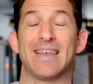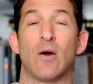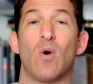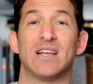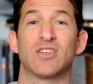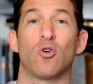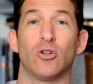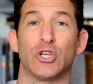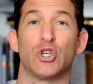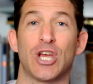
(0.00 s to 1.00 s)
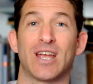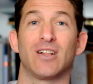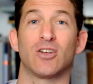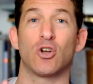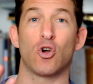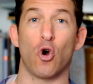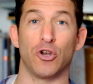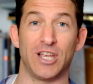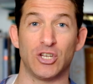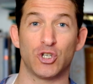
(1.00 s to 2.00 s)
Now, why is it called a shekel
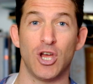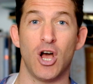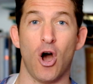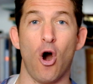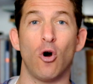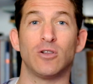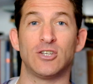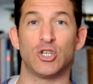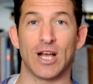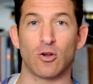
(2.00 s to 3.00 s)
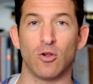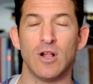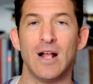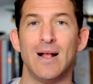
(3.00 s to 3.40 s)
kodesh, a holy shekel?